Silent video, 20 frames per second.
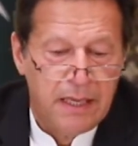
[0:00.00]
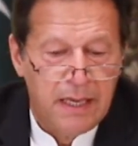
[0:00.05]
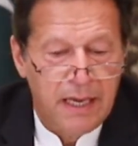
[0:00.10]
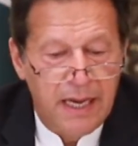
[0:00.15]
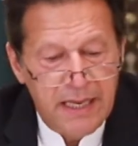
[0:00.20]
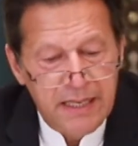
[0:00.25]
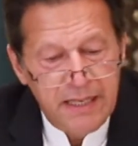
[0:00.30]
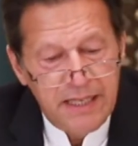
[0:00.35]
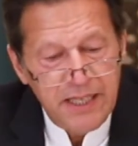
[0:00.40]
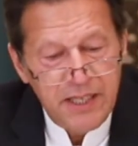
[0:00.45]

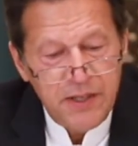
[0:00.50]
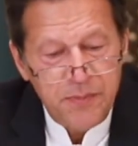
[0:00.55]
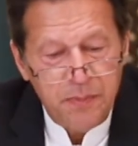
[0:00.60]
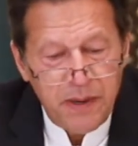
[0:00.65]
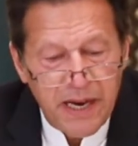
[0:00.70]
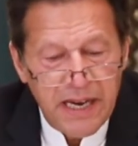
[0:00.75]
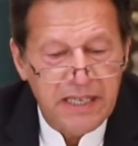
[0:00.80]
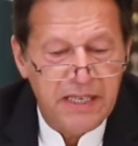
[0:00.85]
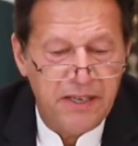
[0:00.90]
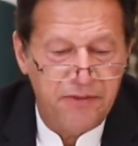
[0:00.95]
And
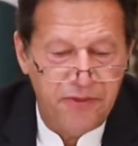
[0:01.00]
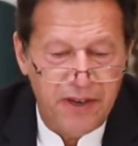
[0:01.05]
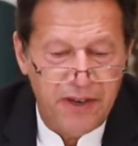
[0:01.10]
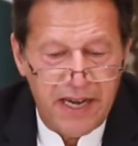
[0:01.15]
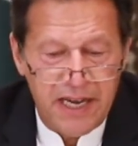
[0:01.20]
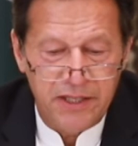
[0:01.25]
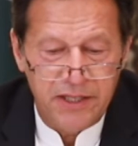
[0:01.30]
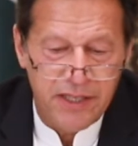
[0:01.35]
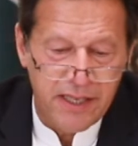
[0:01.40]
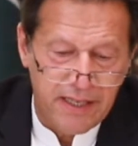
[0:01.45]
despite our
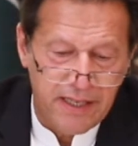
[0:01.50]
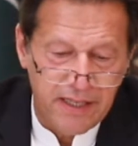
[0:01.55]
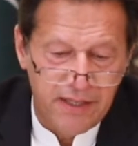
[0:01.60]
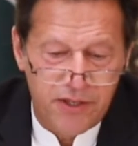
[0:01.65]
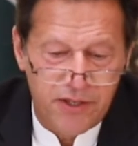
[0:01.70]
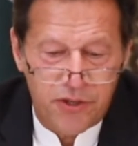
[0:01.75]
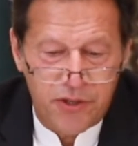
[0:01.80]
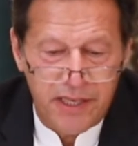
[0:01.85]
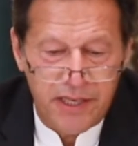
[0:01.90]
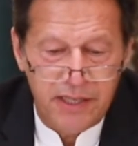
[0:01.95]
financial
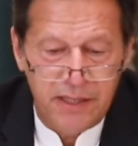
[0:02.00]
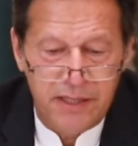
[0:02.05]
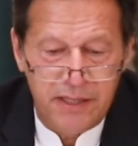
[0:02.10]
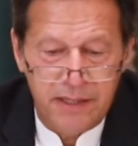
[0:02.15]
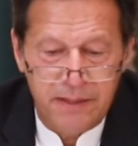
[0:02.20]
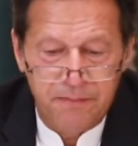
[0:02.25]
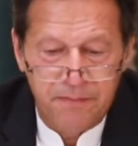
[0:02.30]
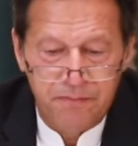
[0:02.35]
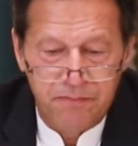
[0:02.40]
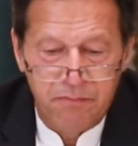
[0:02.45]

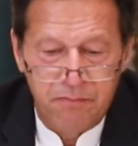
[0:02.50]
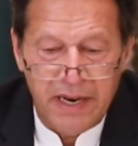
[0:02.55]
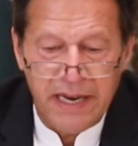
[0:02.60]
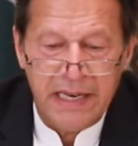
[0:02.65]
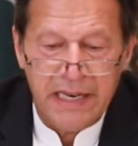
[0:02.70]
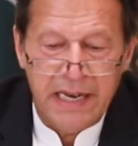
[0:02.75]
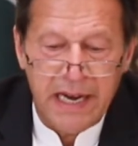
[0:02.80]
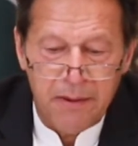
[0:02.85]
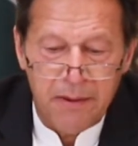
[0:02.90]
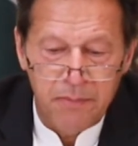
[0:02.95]
constraints,
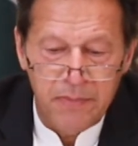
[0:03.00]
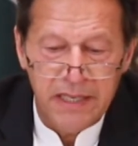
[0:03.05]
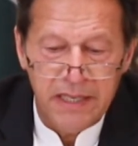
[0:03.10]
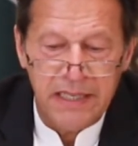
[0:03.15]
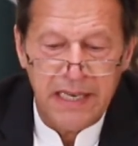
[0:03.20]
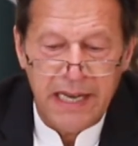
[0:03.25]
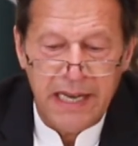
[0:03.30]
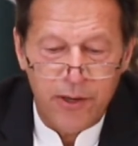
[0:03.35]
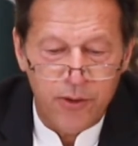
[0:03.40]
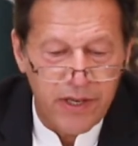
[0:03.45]
my
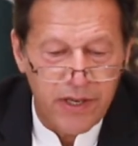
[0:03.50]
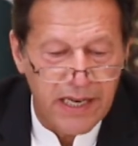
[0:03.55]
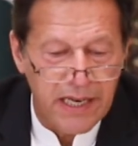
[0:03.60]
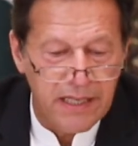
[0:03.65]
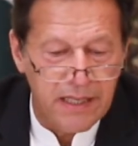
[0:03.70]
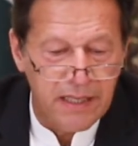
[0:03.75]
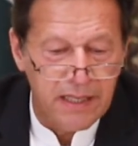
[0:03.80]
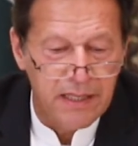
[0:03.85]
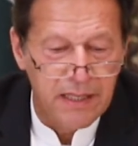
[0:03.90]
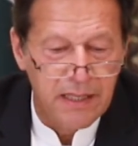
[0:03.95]
government
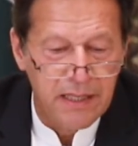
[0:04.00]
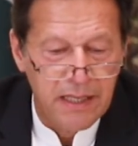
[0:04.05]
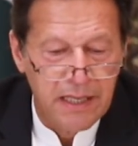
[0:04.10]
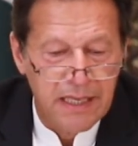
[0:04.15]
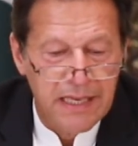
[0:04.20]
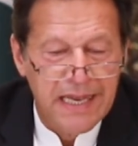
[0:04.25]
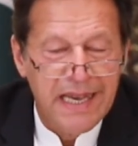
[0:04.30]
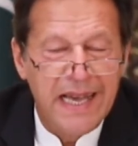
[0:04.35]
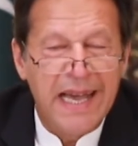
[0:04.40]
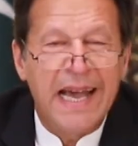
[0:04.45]
allocated
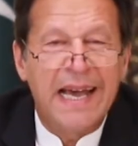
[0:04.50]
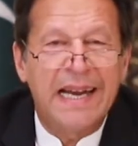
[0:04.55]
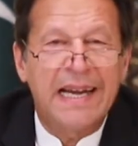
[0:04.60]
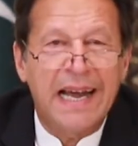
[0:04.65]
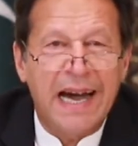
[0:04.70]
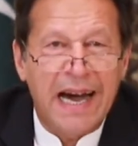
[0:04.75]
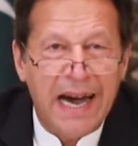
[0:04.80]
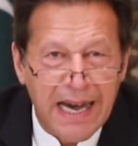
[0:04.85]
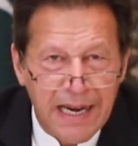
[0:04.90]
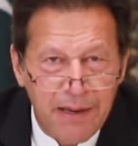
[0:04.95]

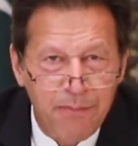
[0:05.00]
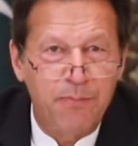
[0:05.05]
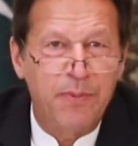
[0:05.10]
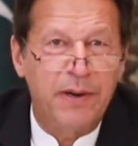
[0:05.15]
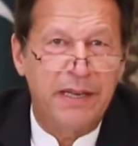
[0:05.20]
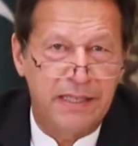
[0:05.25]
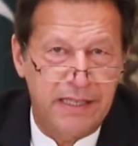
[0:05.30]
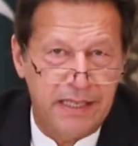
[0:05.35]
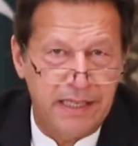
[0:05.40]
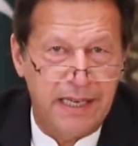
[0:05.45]
an
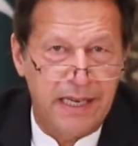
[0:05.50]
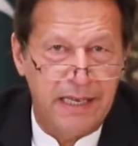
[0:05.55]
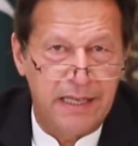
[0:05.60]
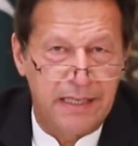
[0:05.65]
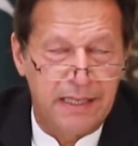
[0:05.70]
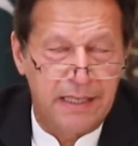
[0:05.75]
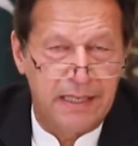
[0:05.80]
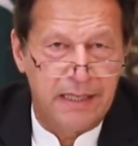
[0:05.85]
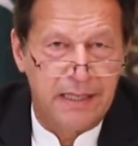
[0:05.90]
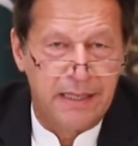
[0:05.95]

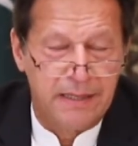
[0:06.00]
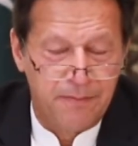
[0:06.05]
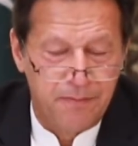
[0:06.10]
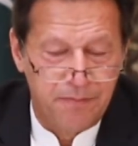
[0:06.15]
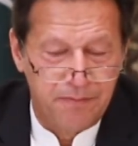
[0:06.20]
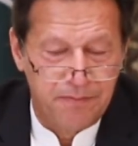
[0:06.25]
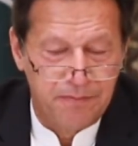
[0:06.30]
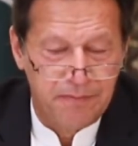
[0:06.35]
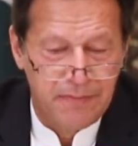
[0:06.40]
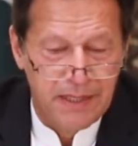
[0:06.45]
unprecedented
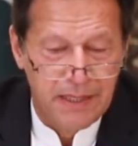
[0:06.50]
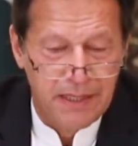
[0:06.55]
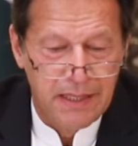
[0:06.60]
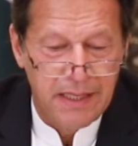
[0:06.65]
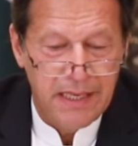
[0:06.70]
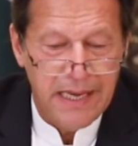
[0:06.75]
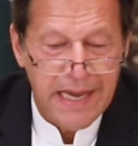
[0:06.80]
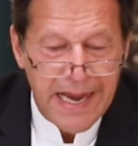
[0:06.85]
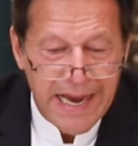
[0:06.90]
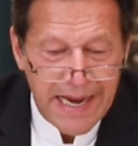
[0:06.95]

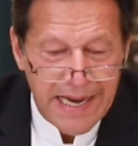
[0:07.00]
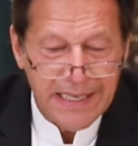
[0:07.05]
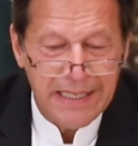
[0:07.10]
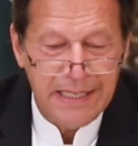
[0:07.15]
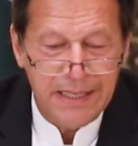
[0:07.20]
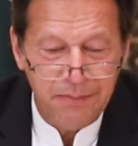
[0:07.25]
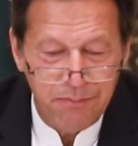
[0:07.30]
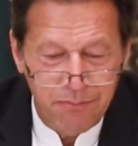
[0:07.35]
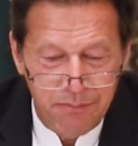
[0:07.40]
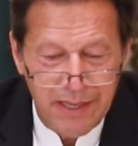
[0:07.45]

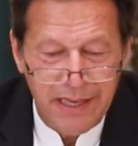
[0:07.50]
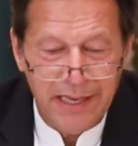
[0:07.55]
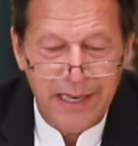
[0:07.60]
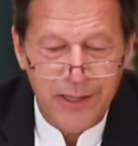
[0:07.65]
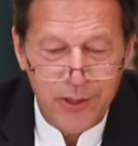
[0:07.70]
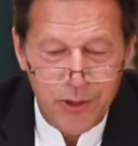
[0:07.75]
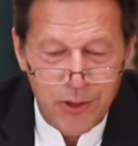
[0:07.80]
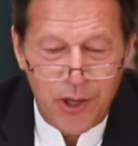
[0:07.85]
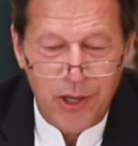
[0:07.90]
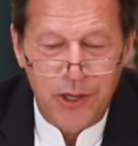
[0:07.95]
$8
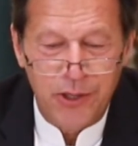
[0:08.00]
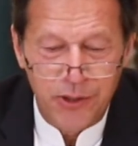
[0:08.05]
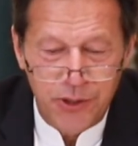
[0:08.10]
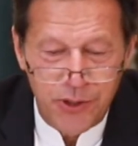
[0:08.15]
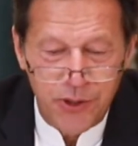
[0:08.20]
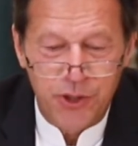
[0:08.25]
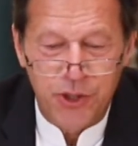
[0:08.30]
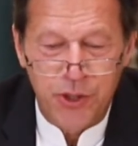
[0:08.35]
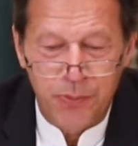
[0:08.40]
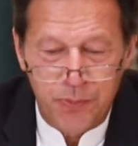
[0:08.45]
billion
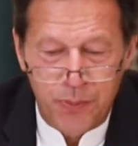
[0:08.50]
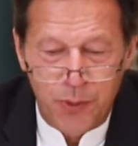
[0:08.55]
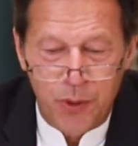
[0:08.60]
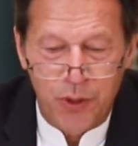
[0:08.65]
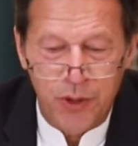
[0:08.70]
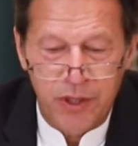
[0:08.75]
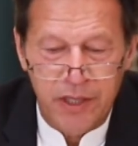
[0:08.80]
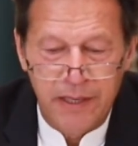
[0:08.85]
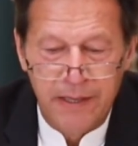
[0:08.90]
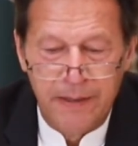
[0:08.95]
to
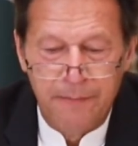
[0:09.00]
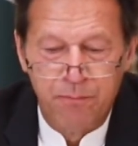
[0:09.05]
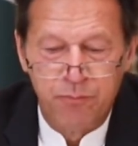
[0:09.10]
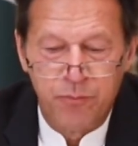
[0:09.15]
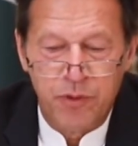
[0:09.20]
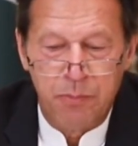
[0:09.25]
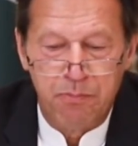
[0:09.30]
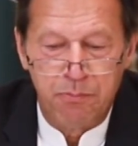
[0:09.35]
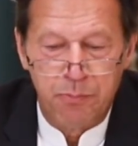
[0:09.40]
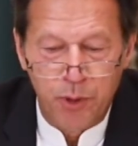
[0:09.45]
support
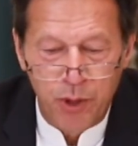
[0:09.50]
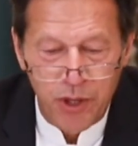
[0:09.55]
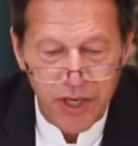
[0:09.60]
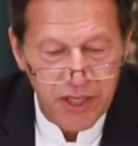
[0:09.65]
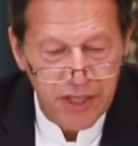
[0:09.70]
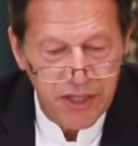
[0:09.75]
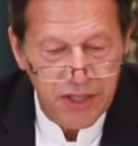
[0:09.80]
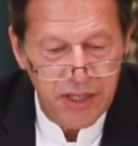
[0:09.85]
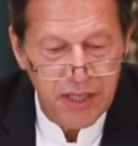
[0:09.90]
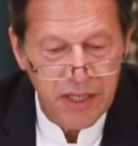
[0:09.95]
the
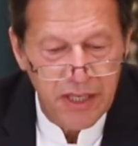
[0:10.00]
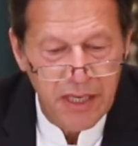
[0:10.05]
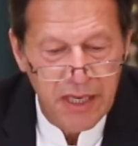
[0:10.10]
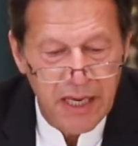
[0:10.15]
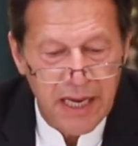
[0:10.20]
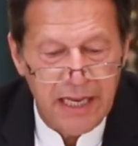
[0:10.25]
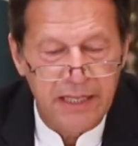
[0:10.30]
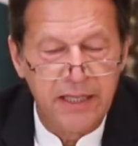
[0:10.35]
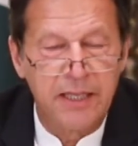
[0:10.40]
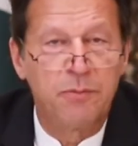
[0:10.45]
poorest
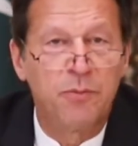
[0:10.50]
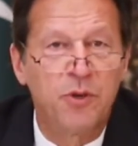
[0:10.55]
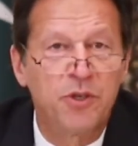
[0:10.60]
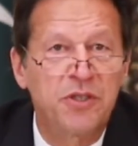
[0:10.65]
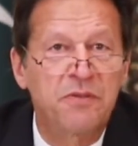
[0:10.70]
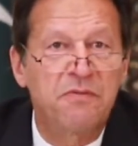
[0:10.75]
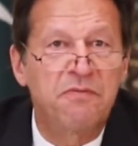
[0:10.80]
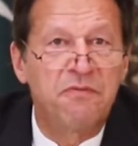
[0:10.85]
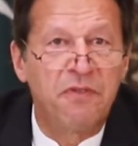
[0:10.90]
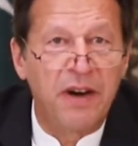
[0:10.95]
and the
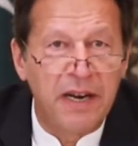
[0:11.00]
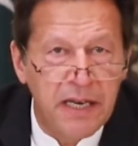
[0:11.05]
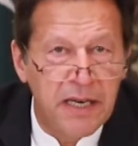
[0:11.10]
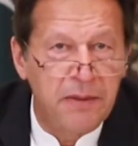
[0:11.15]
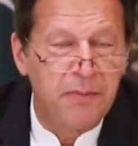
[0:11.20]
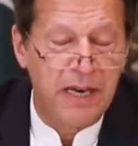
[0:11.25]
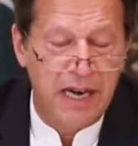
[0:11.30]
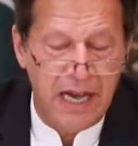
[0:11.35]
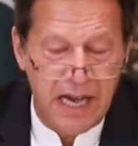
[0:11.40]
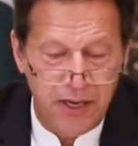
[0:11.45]
most
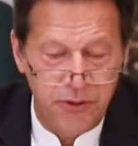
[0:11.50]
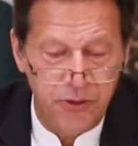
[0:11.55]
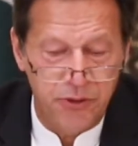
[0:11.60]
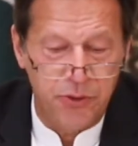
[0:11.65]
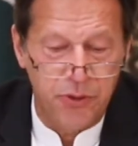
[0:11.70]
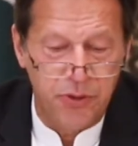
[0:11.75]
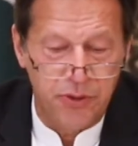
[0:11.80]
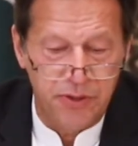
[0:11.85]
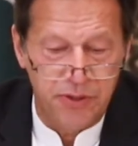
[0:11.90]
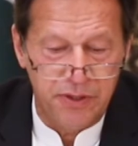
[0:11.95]
vulnerable
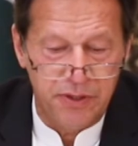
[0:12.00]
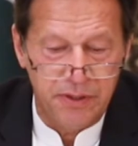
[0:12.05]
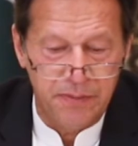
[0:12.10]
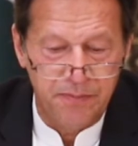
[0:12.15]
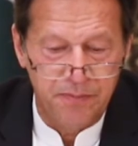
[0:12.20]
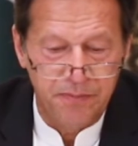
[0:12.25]
households,